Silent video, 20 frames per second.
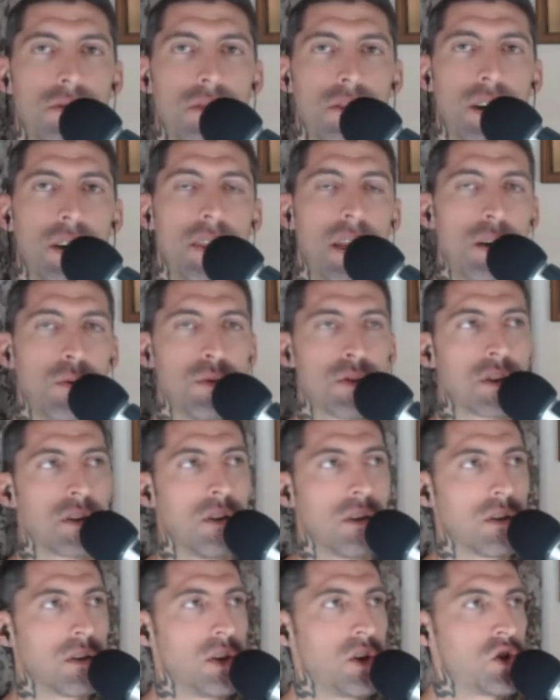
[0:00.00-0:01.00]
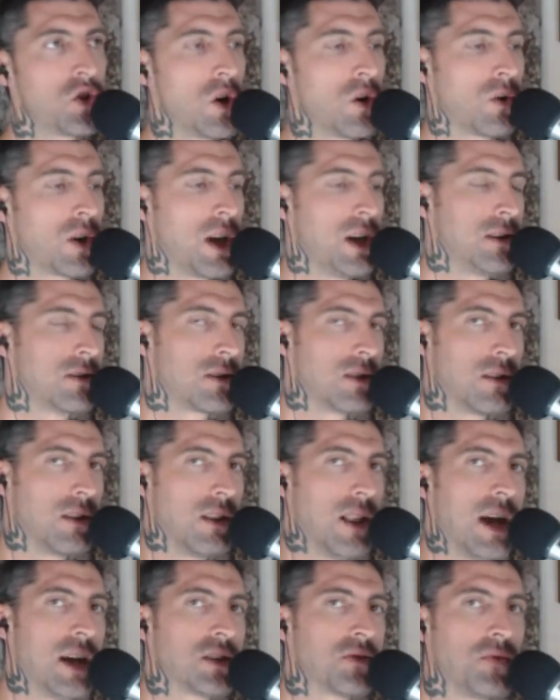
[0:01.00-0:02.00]
And that was clearly showcased in the
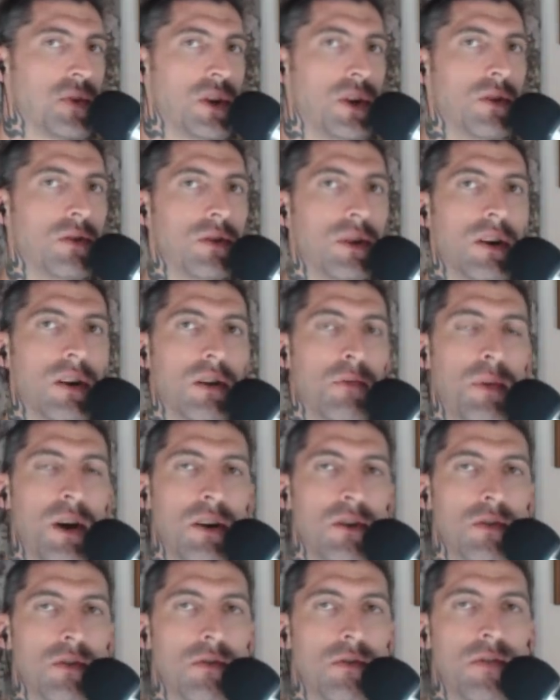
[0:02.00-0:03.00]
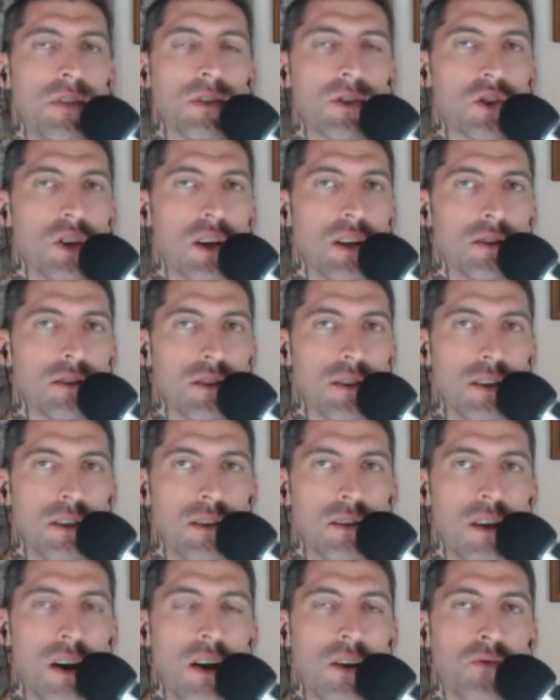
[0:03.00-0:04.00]
last video done about Phil Johnson and
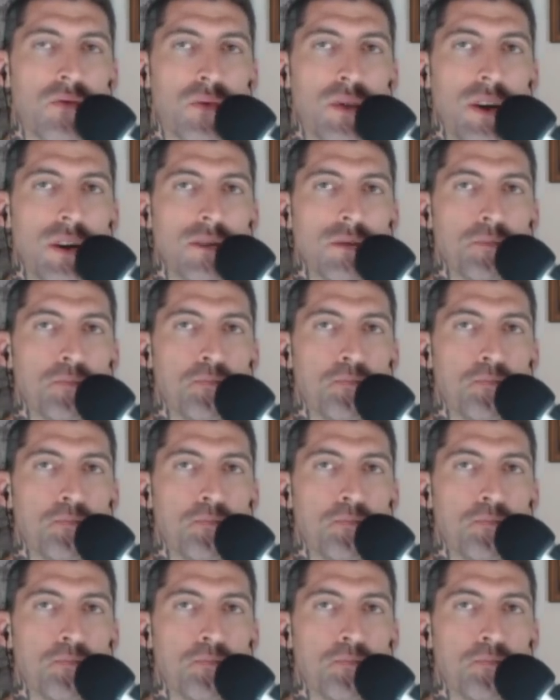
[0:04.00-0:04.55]
Todd Friel.